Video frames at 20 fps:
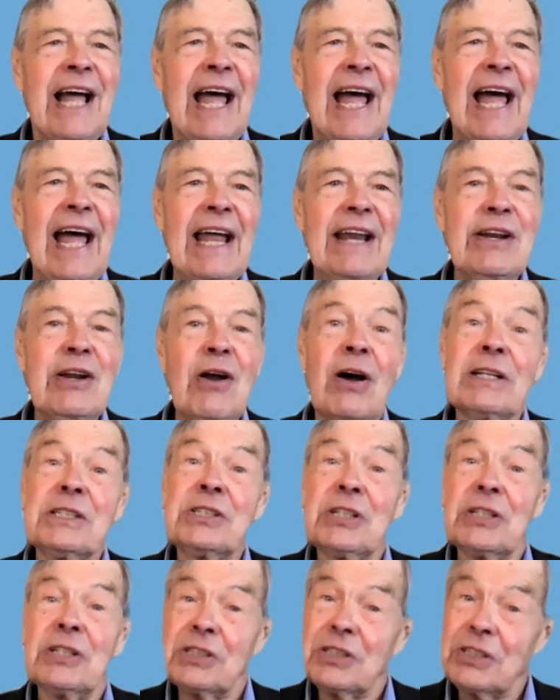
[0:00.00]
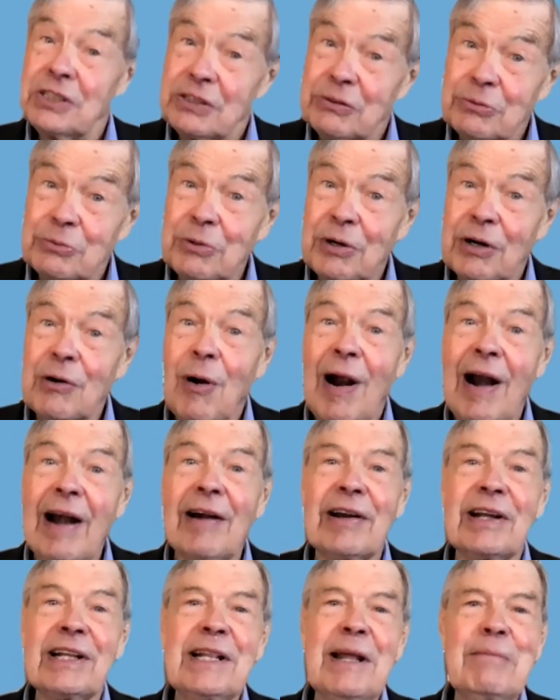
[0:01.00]
and not just
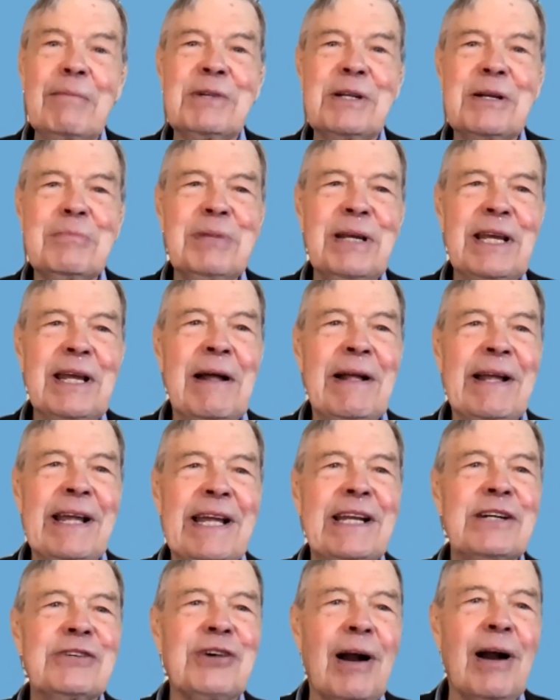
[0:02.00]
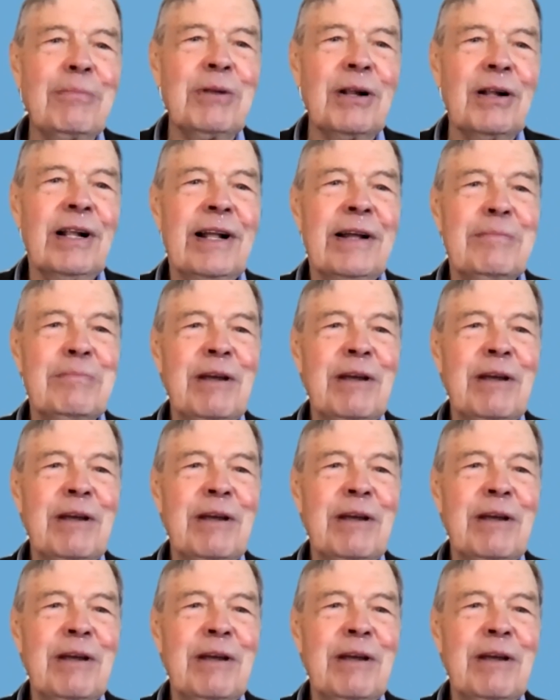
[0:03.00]
requiring them to be in trouble